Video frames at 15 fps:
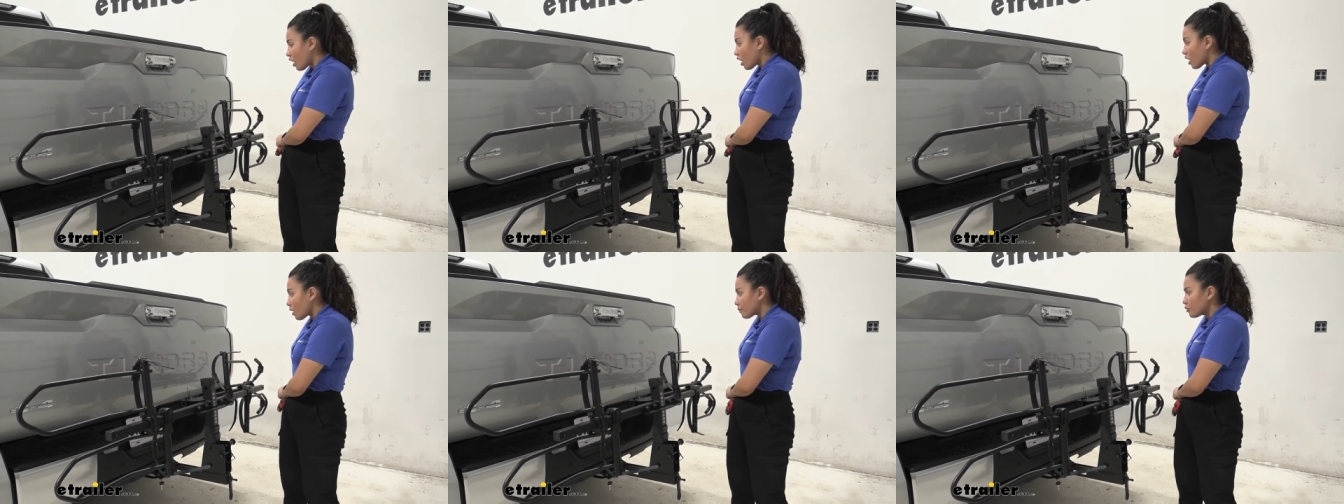
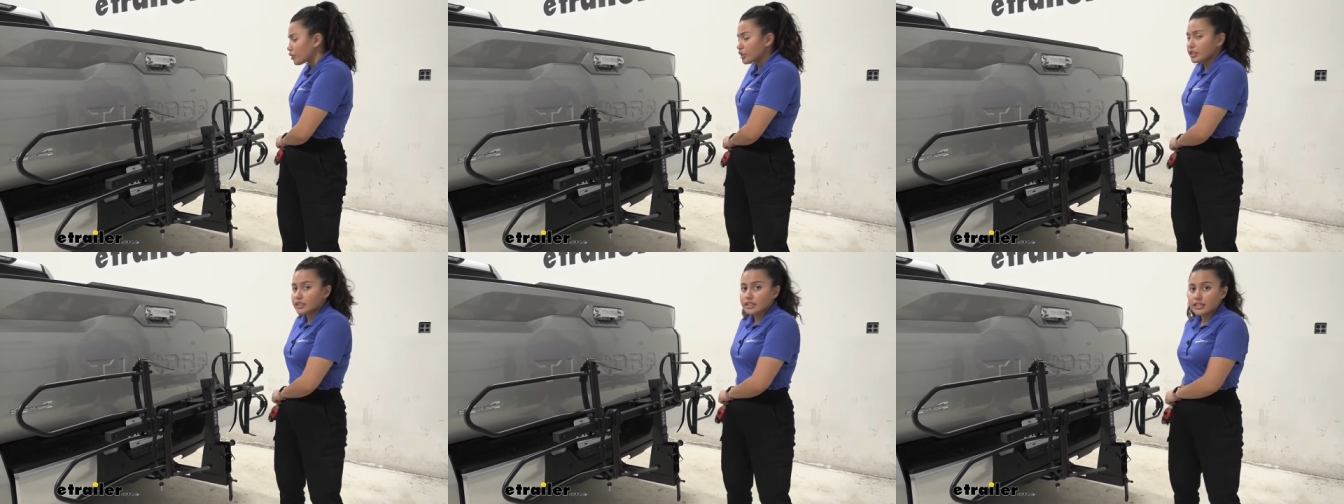Um, you
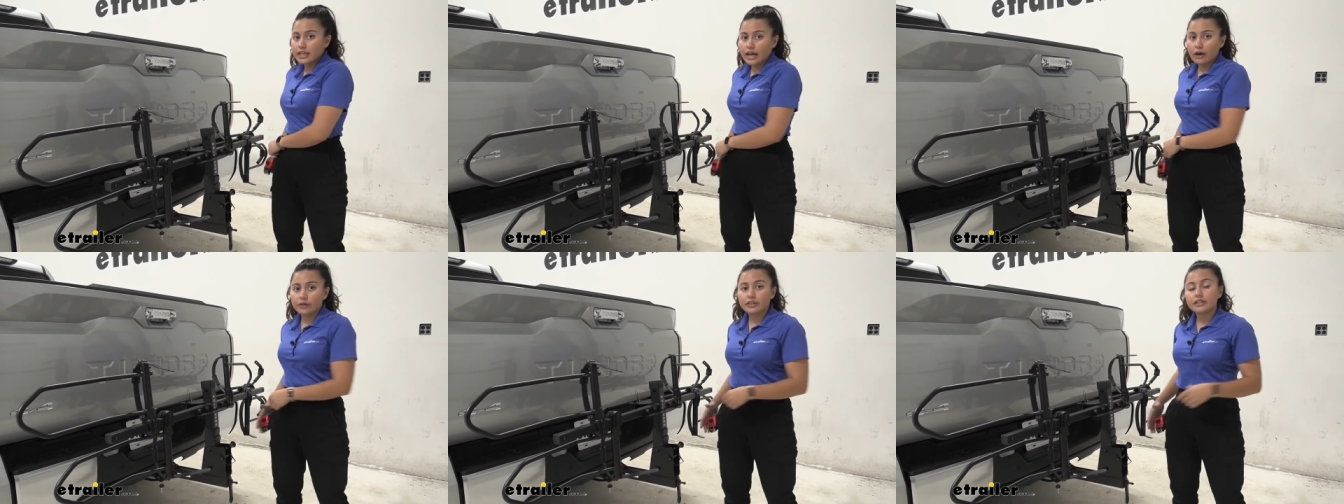can see
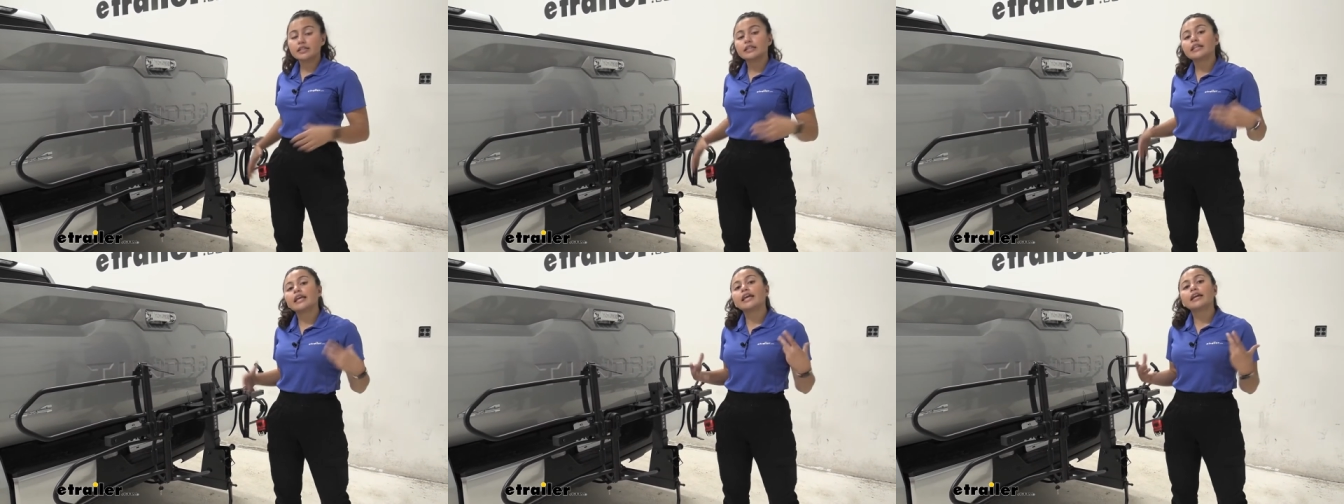how it
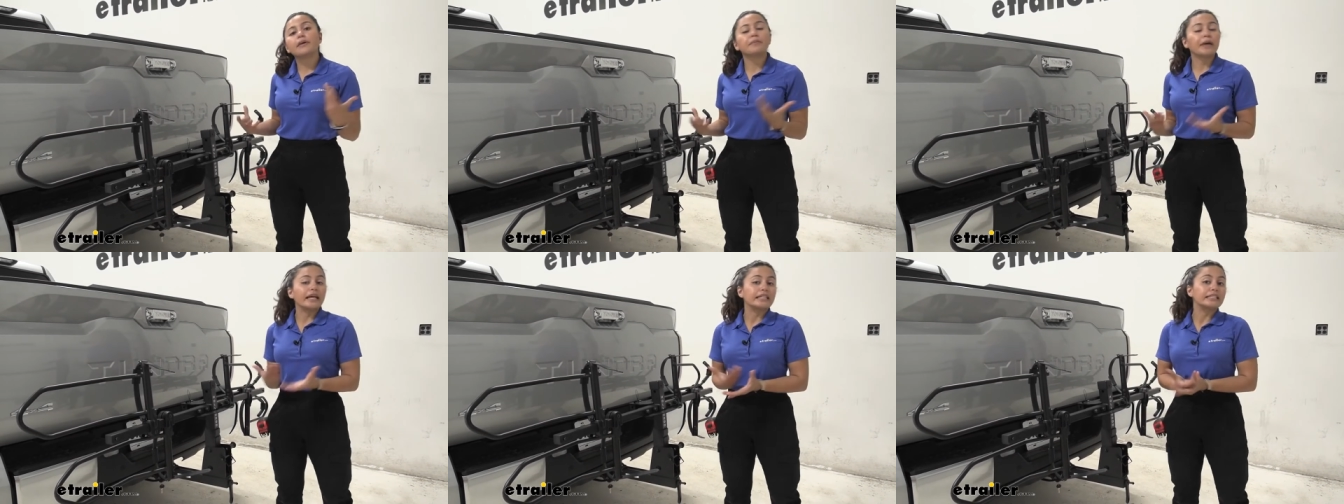doesn't take
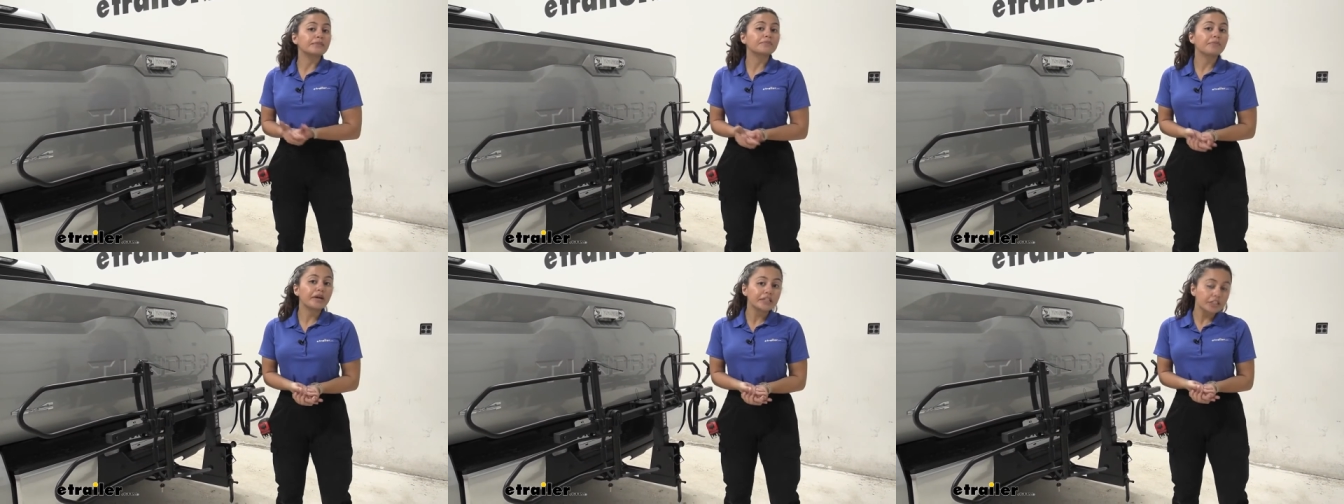up
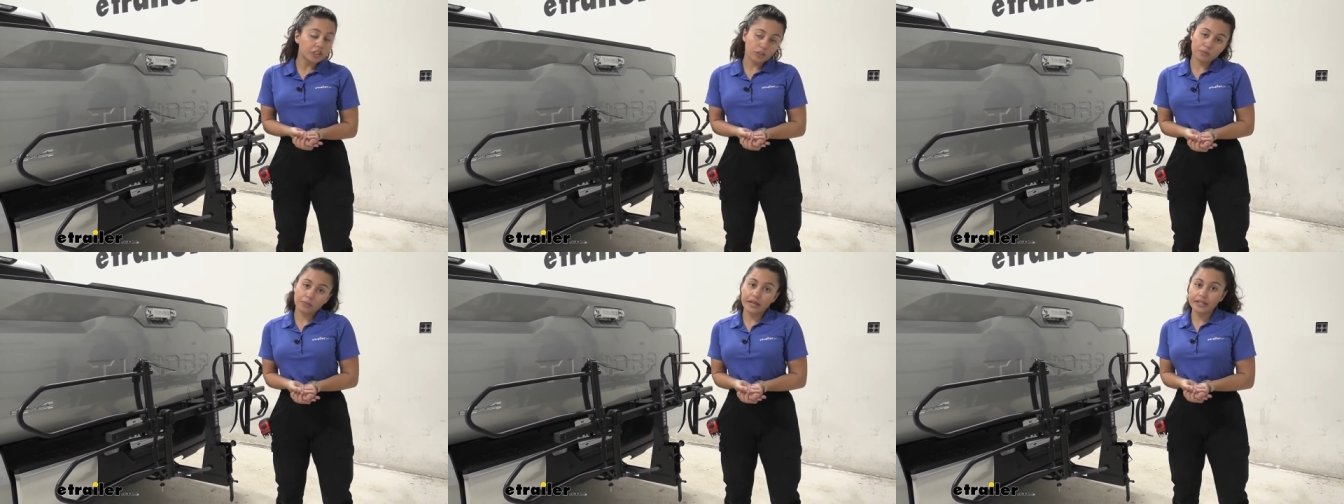as
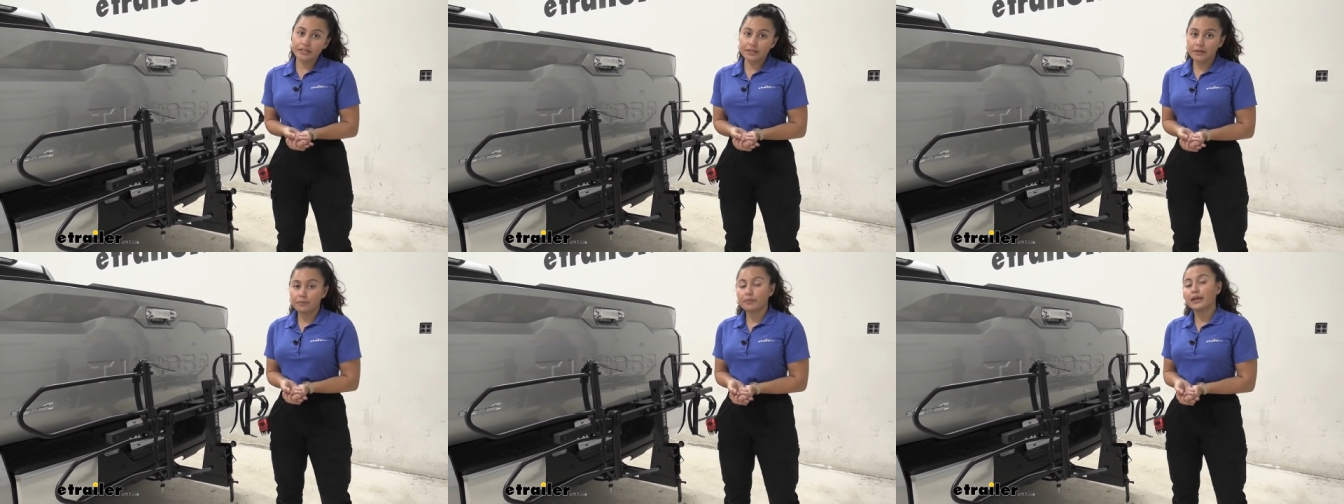much
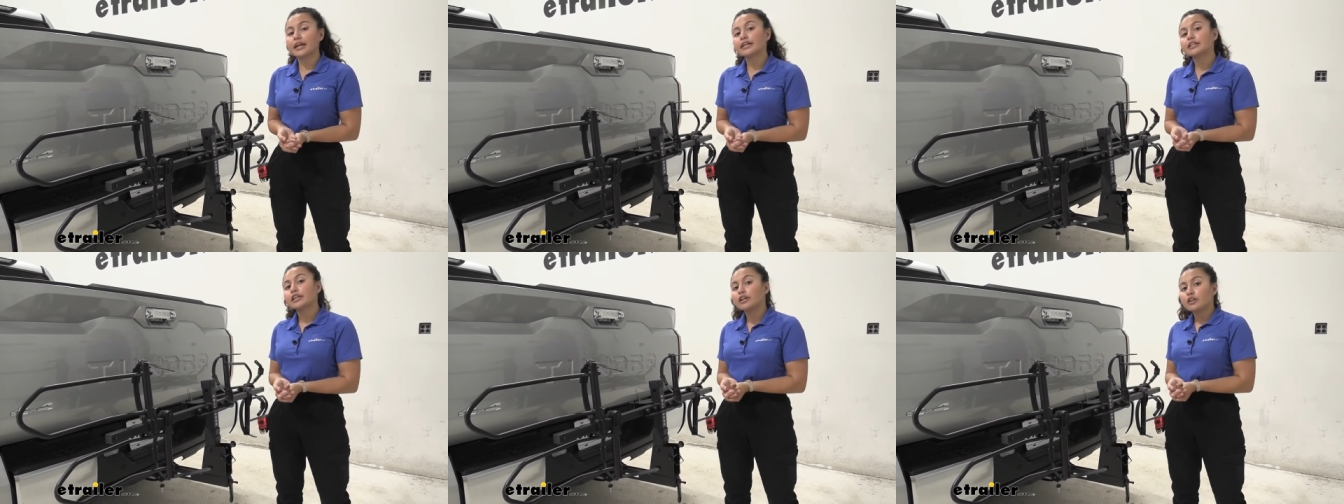space
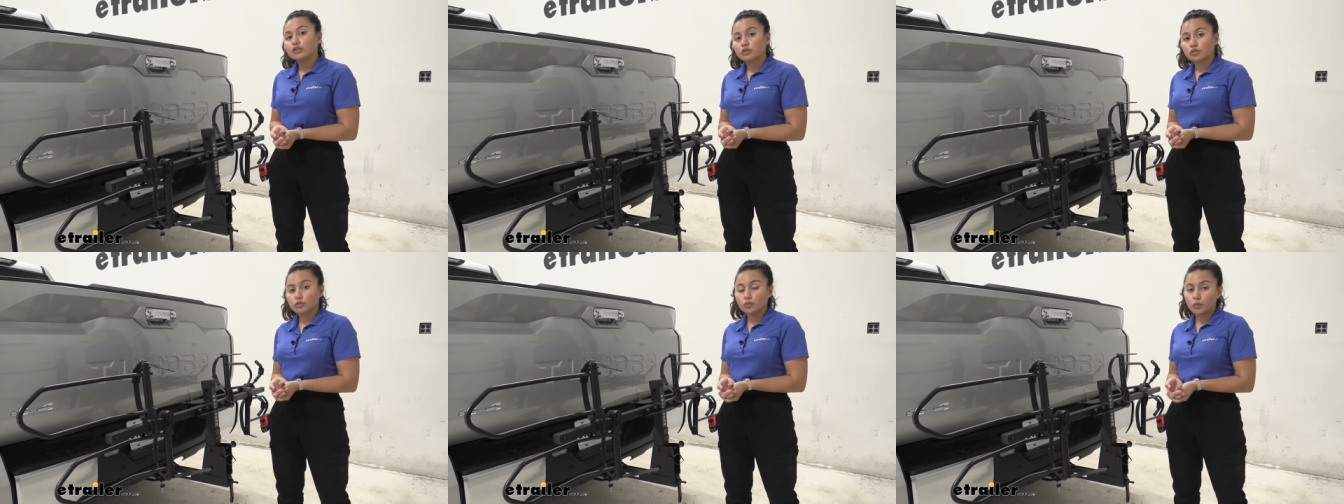compared
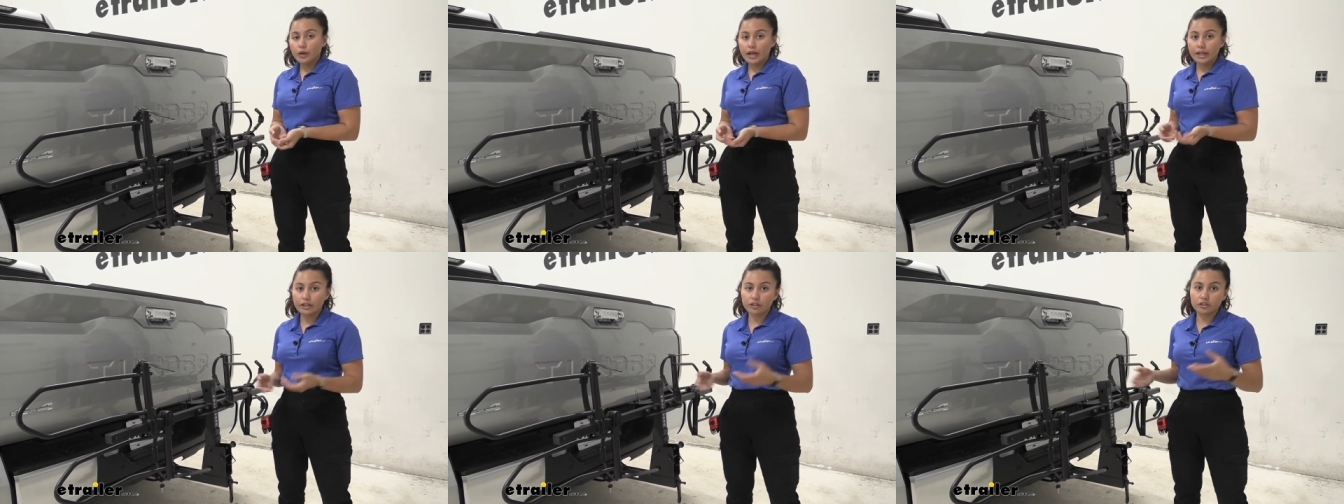to
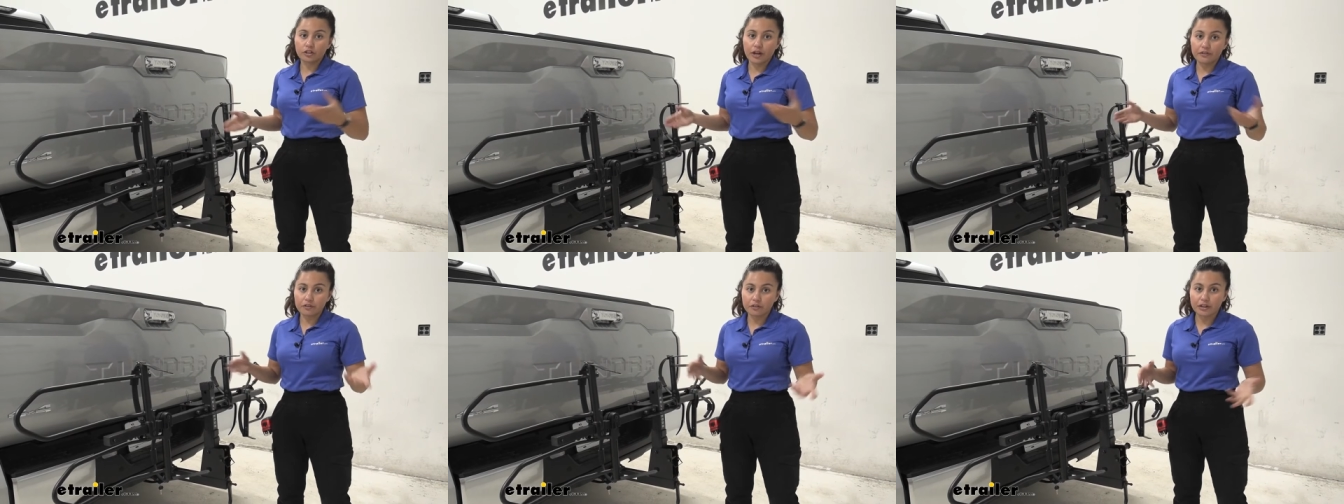when you're
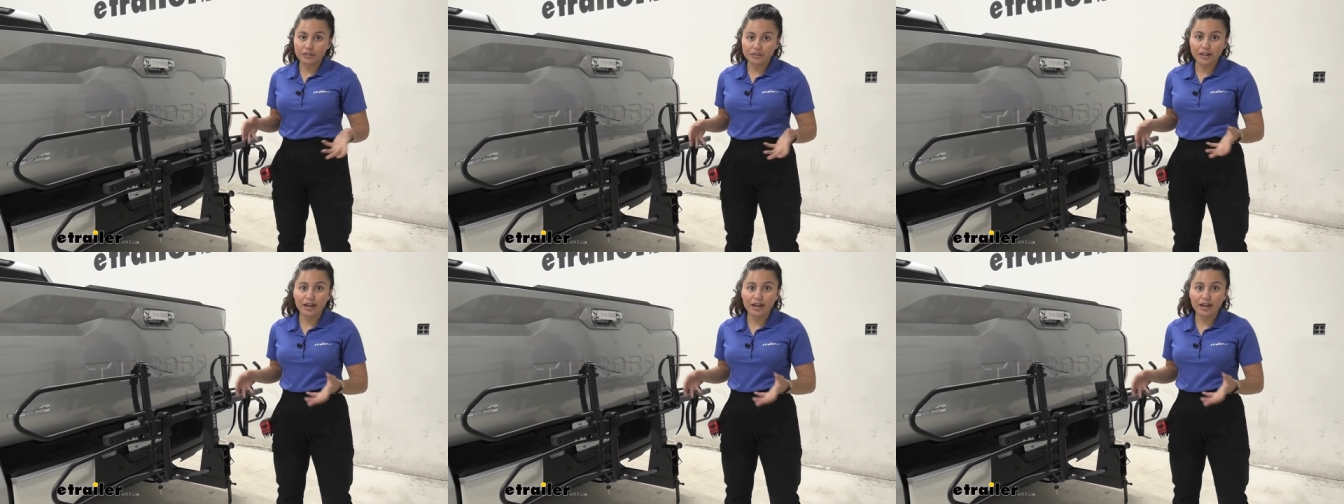driving around